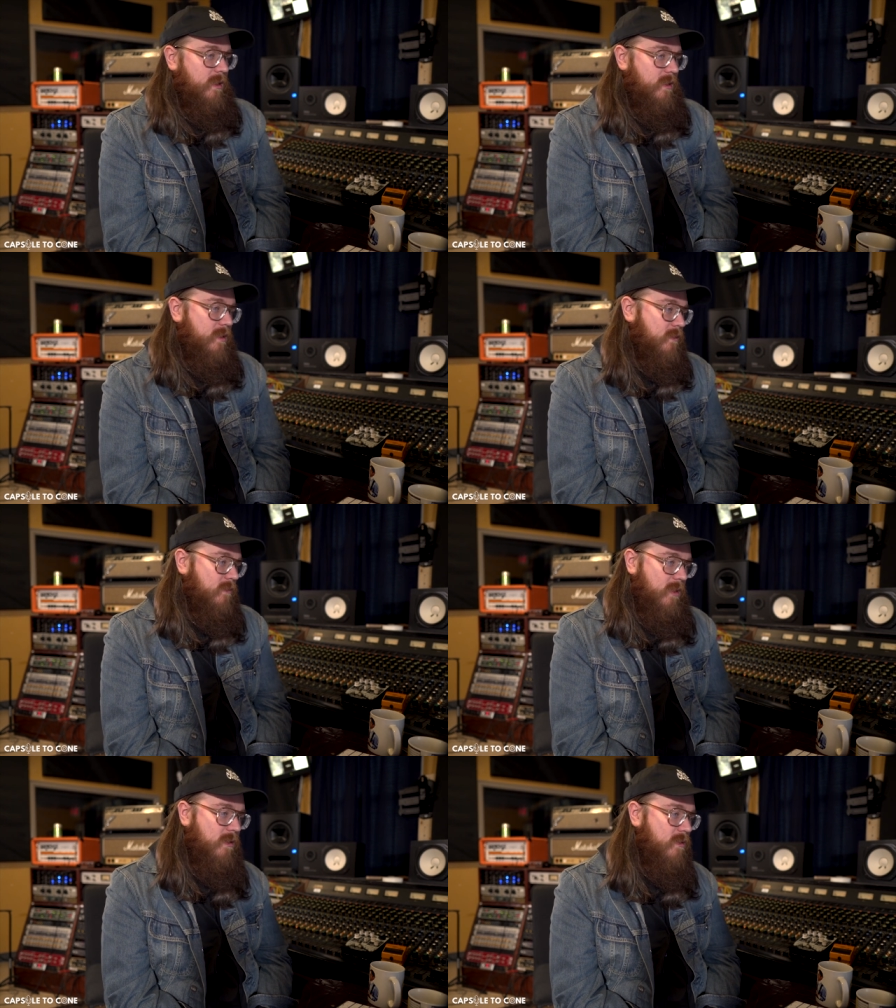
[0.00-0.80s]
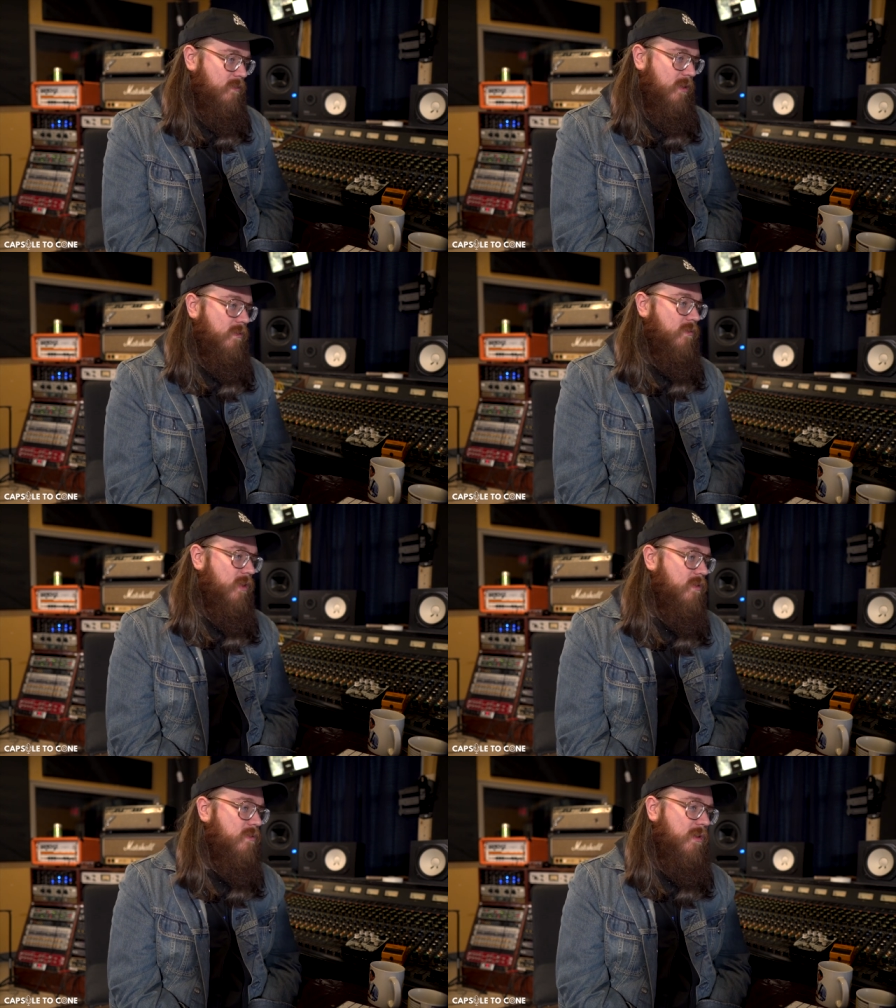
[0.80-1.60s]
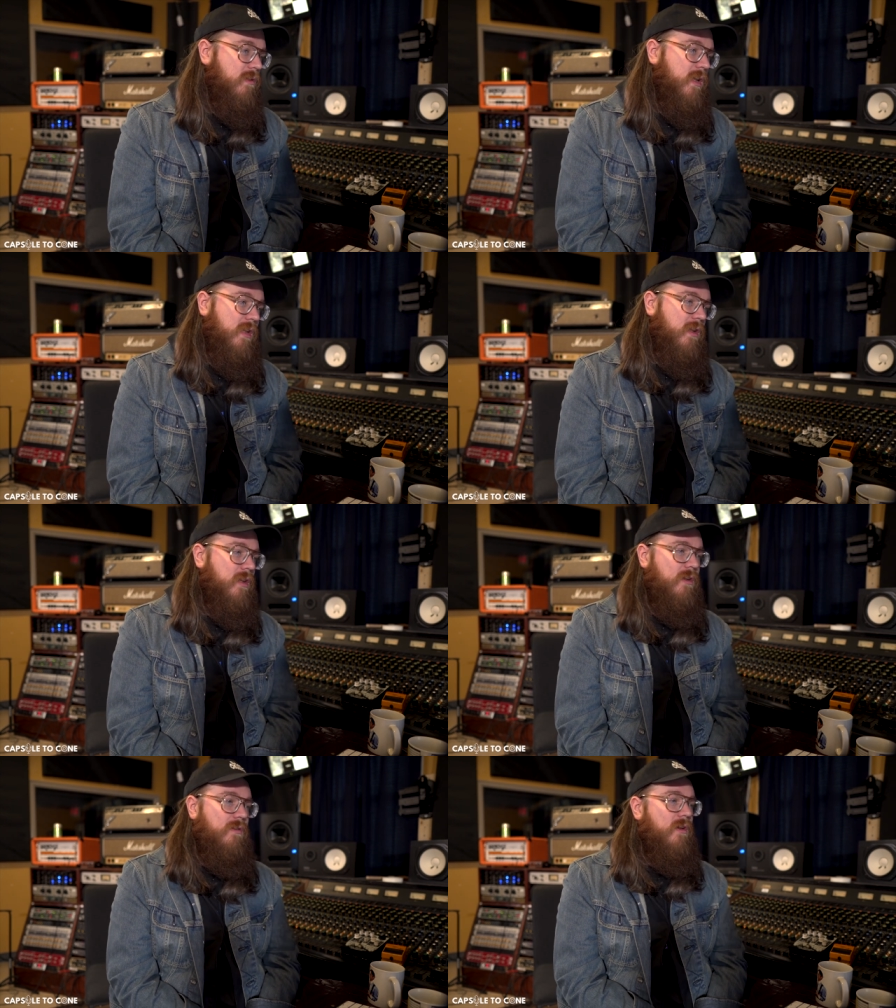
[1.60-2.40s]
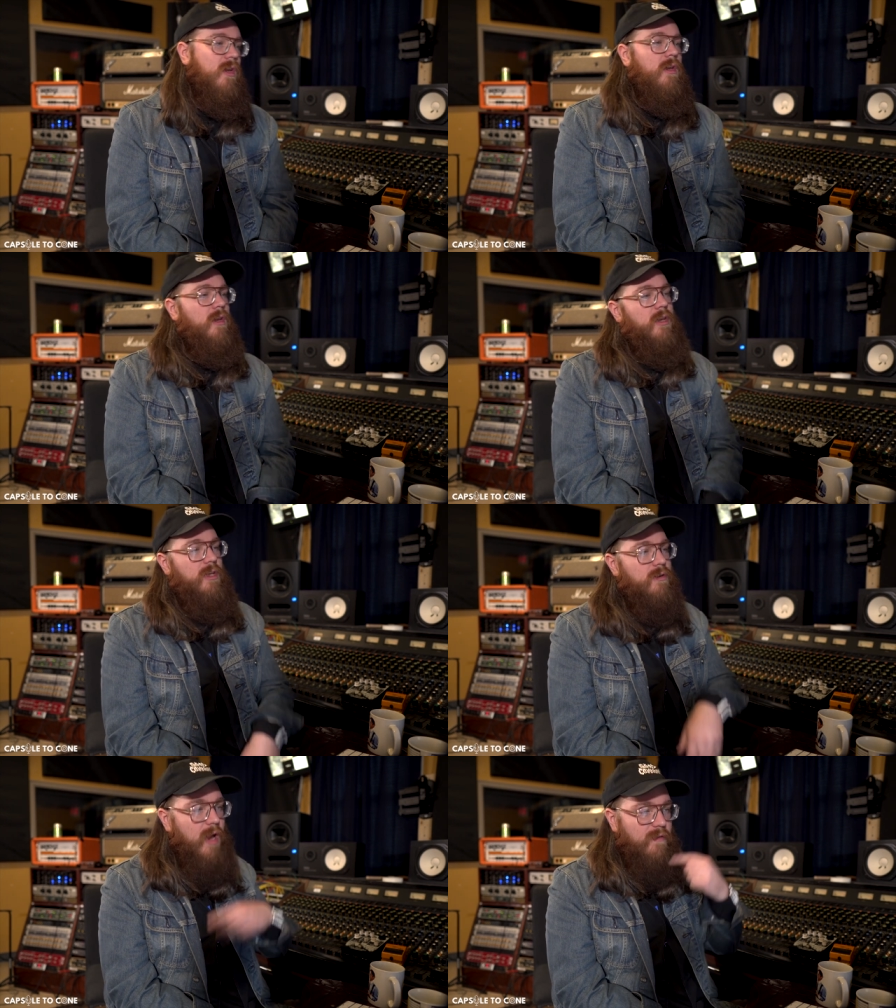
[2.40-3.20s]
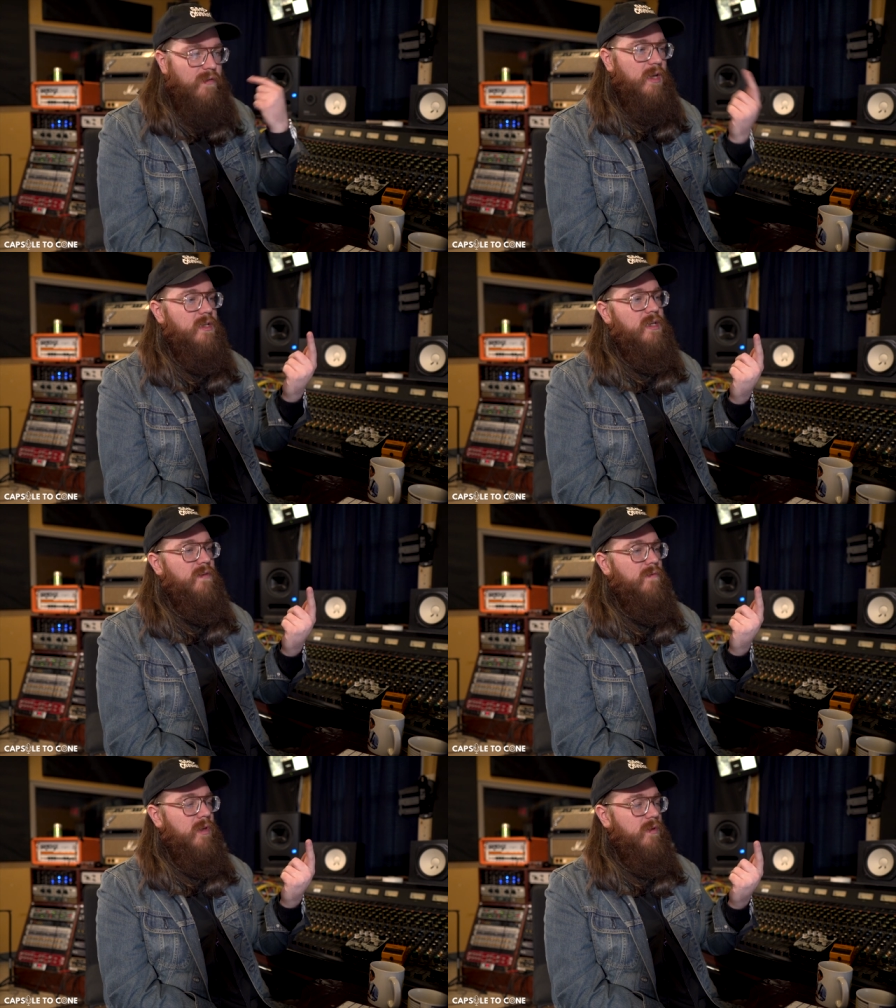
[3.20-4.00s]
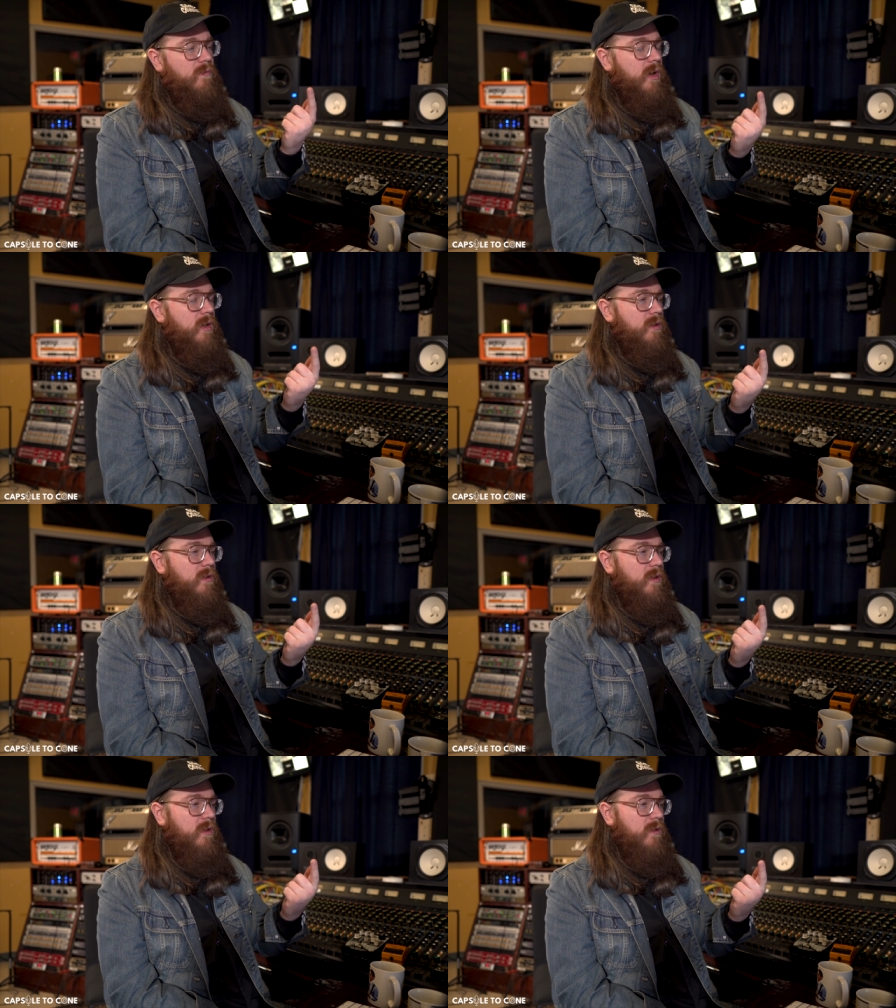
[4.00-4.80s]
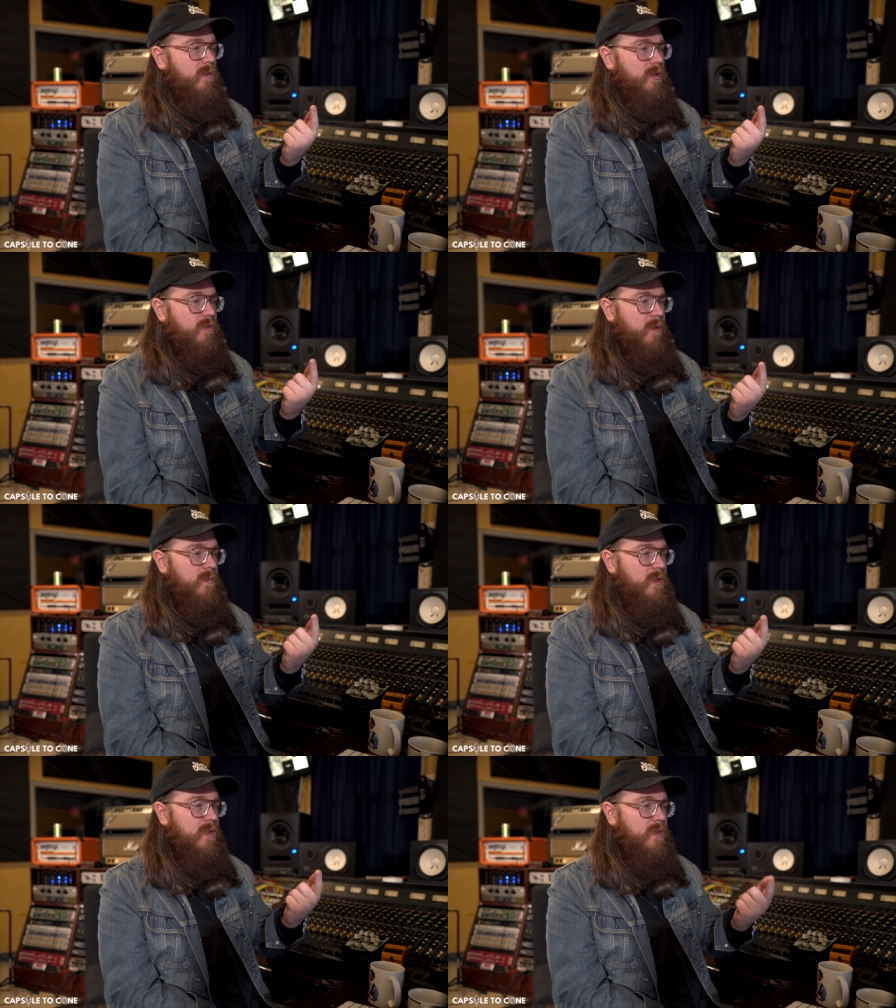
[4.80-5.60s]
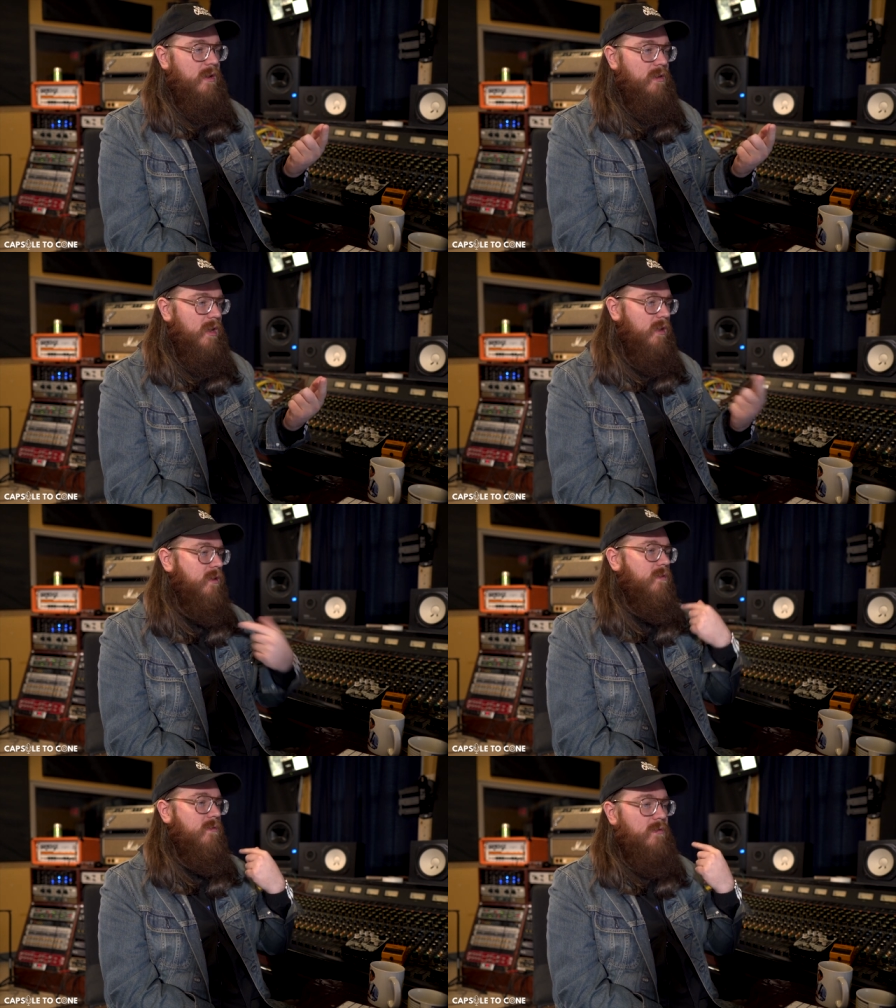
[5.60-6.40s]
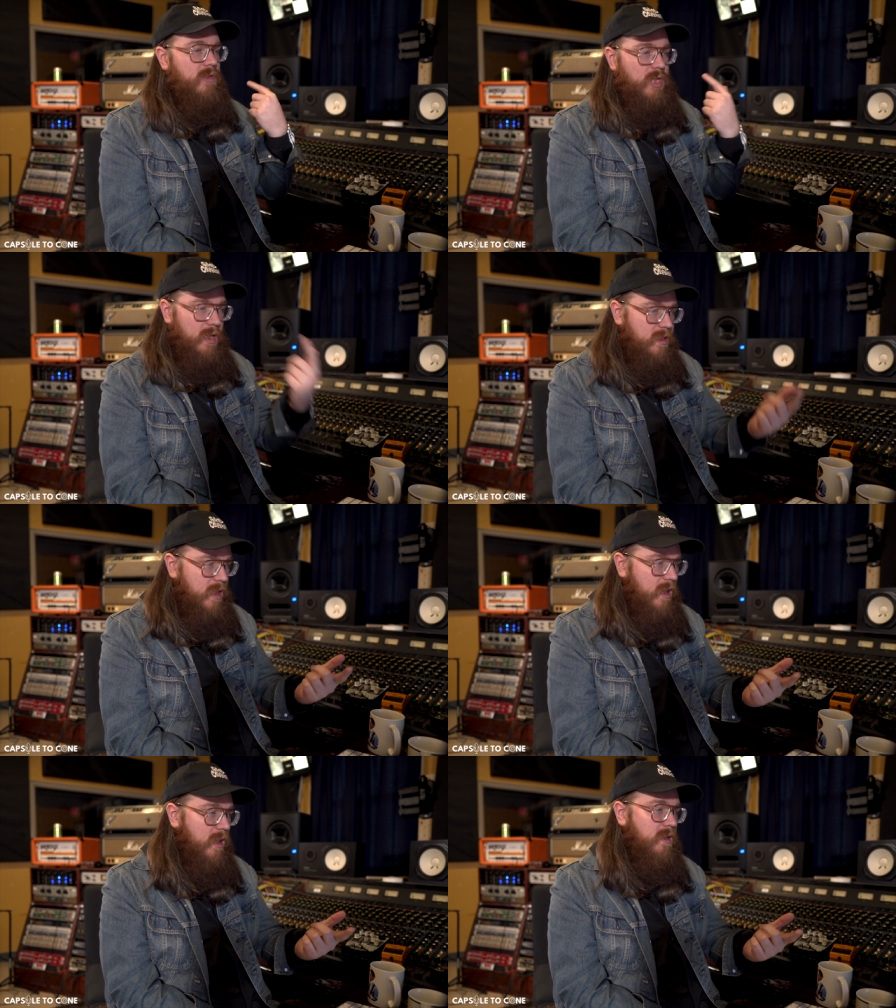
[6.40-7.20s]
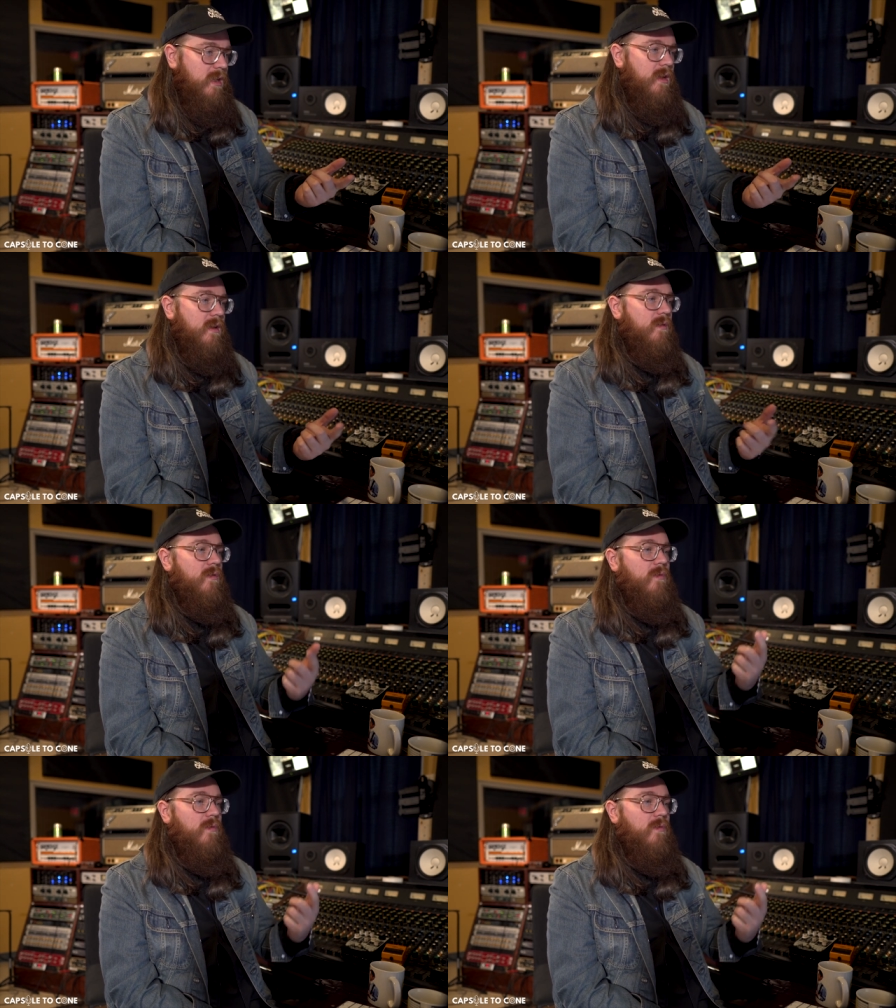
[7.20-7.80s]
It's just use what use what you need. You you have an idea of what you want the the drums to sound like. Chase that idea,